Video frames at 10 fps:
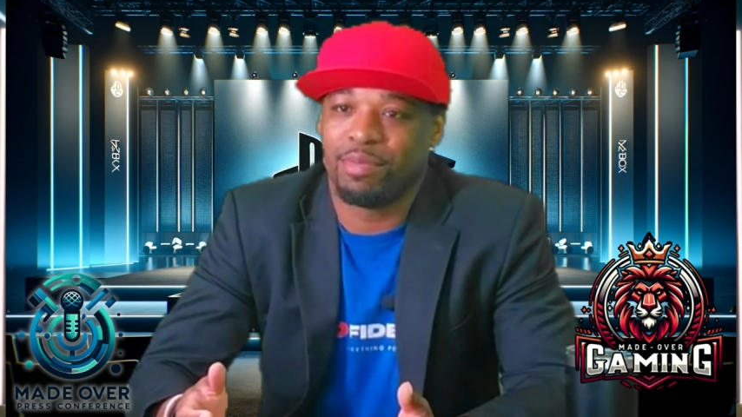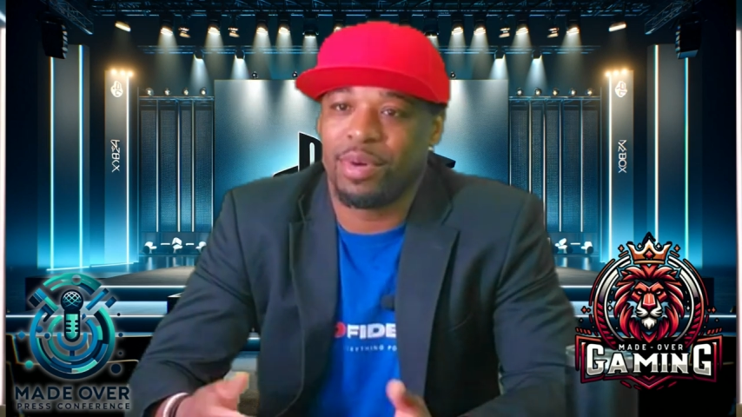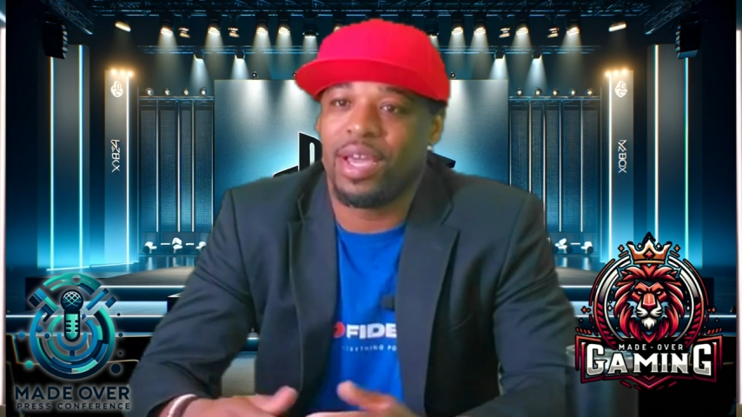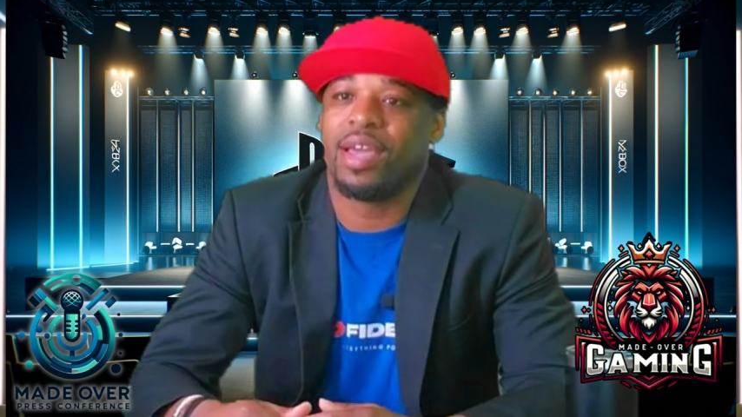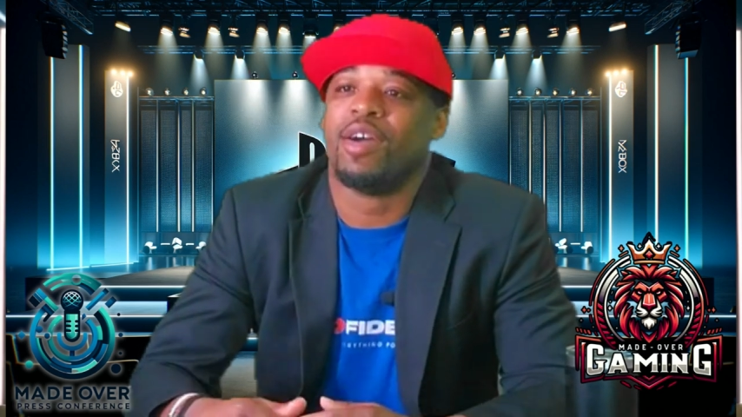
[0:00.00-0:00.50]

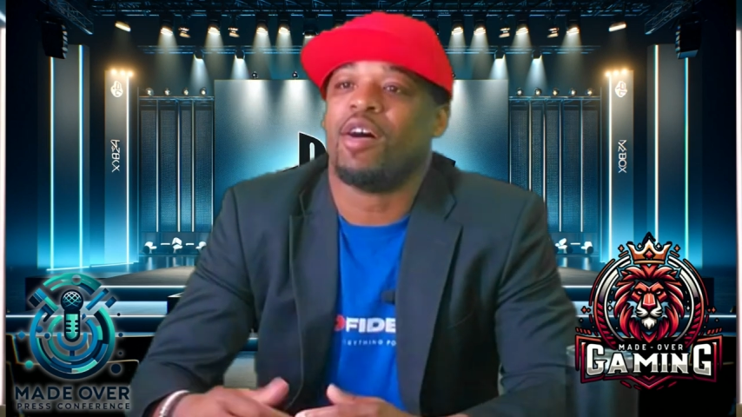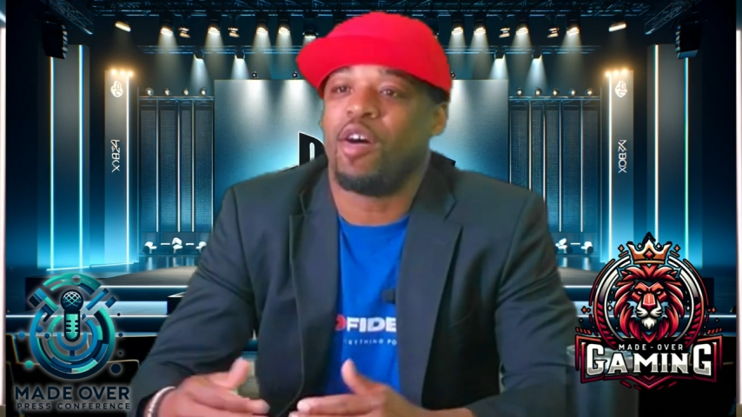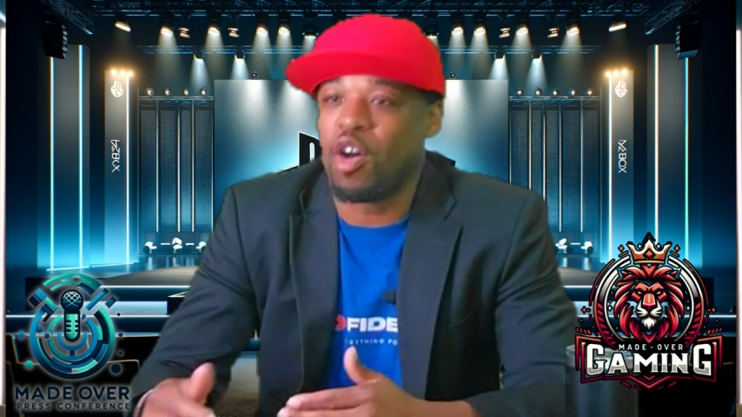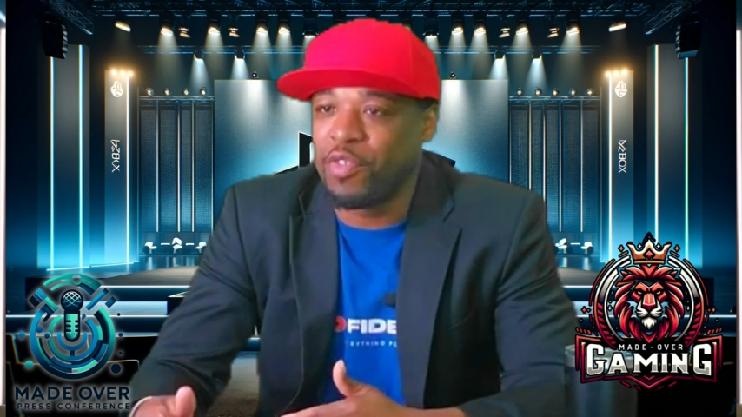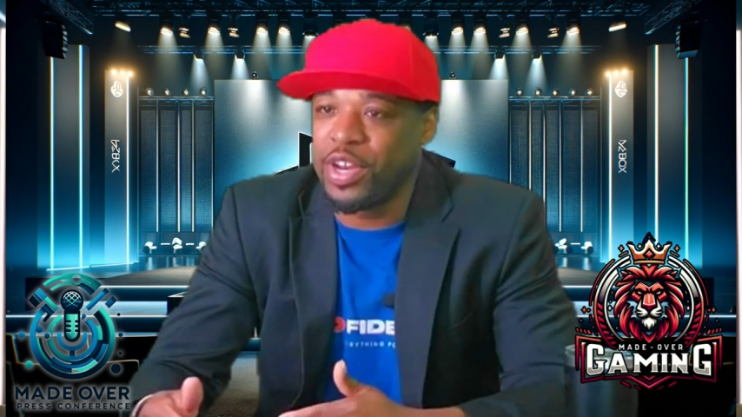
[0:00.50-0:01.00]
But
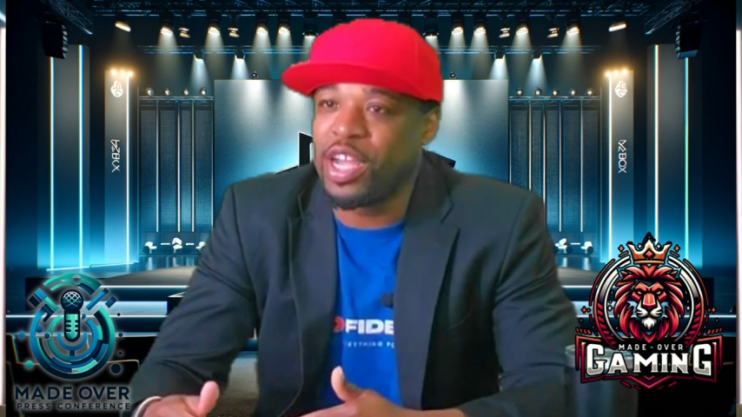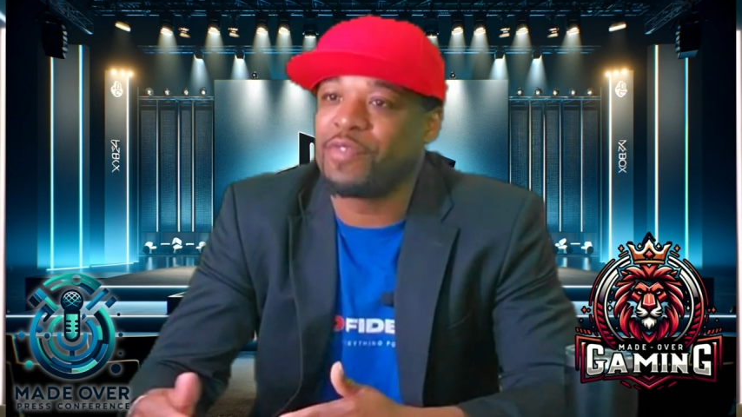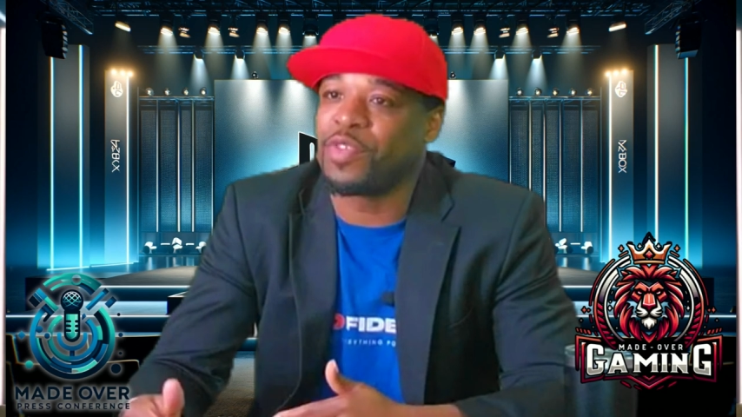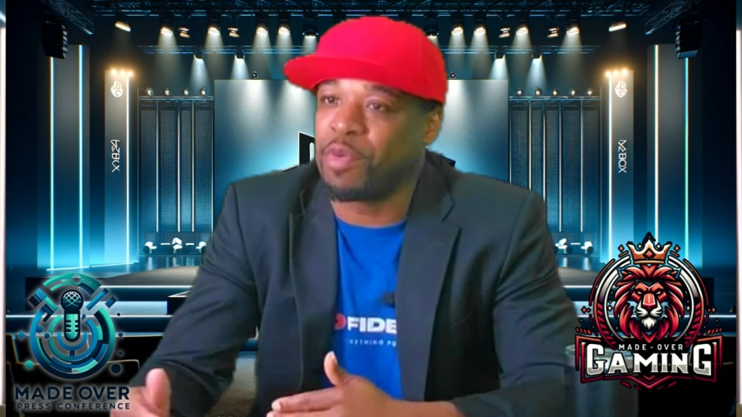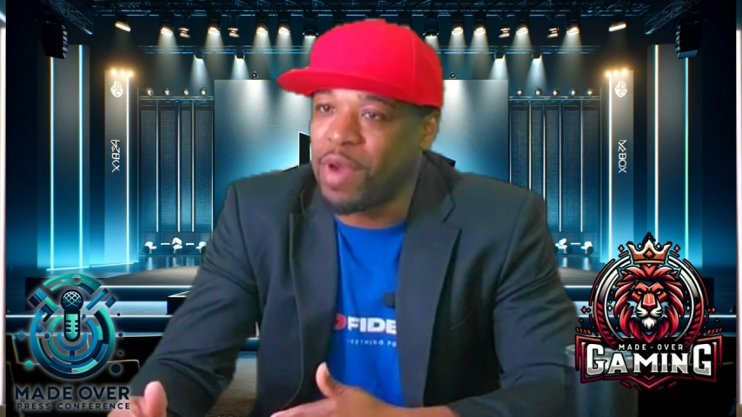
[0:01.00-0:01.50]
over
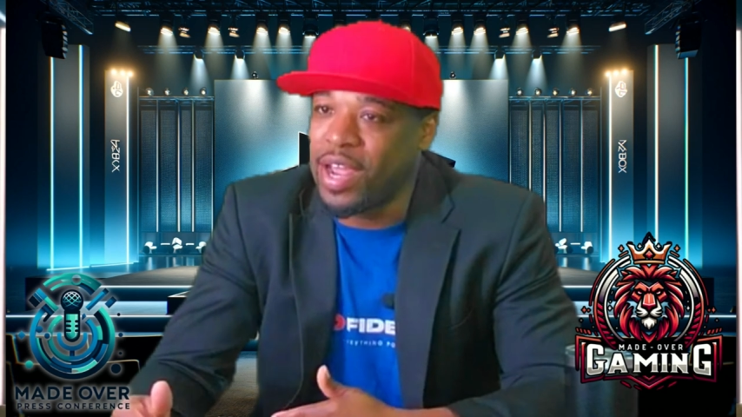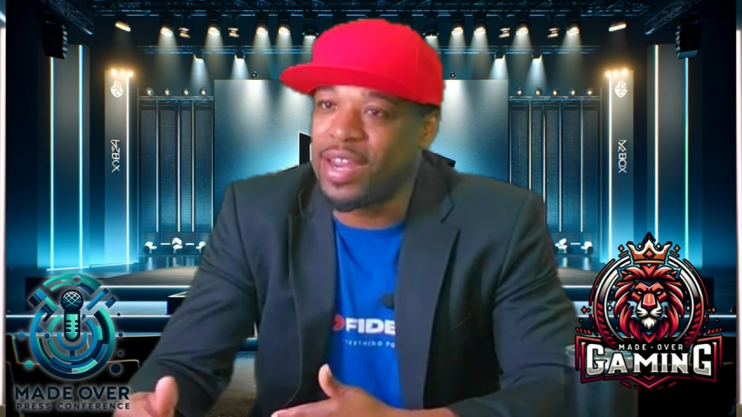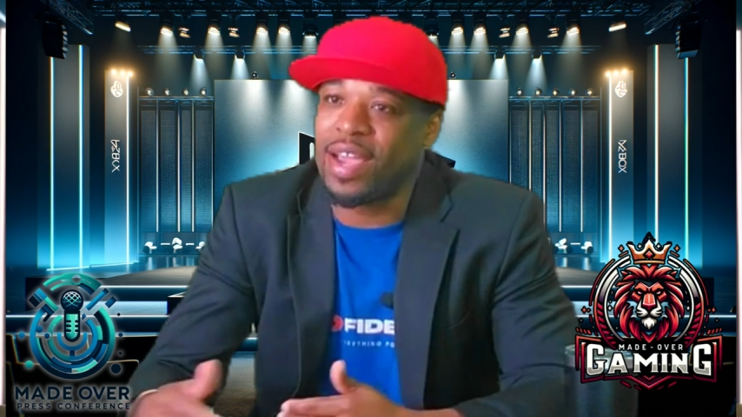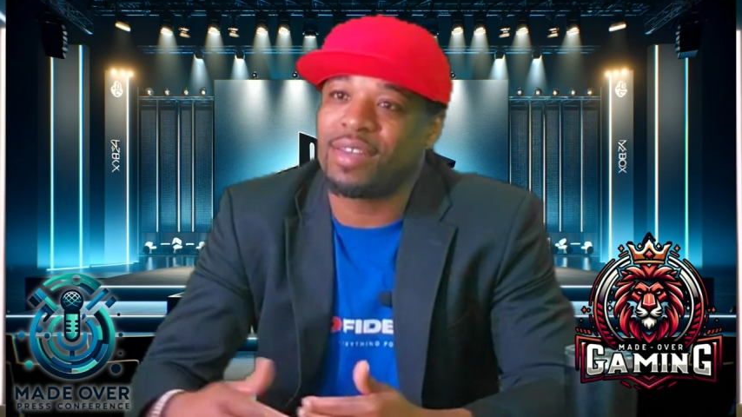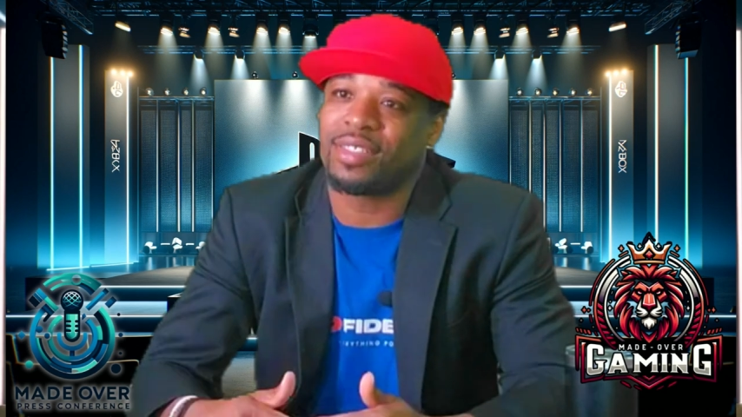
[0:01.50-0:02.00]
there for
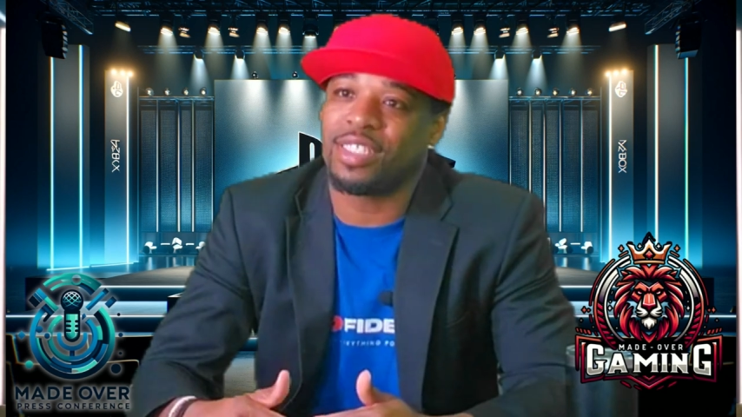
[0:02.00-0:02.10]
right now,